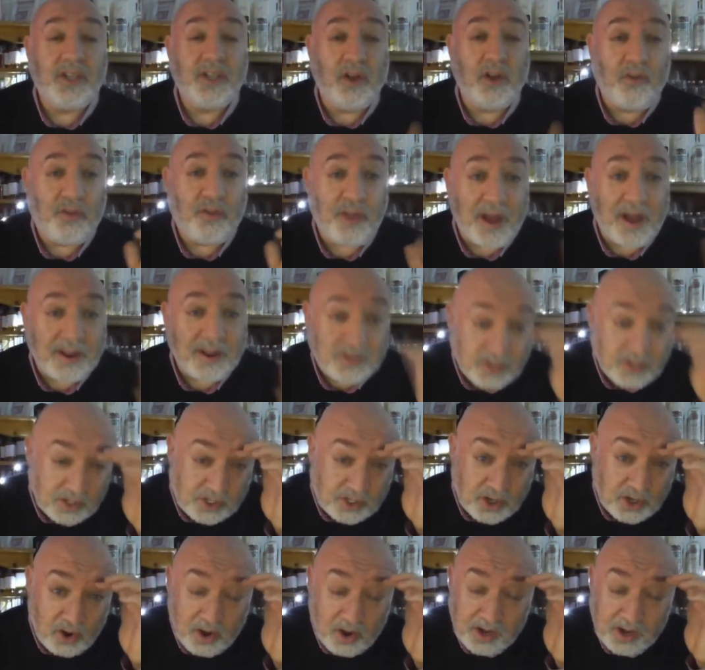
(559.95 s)
So thanks
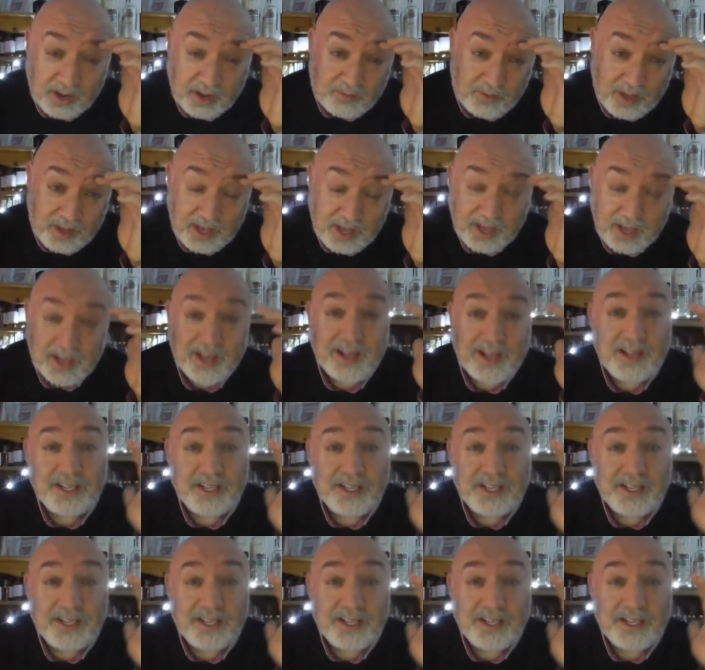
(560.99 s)
for joining me.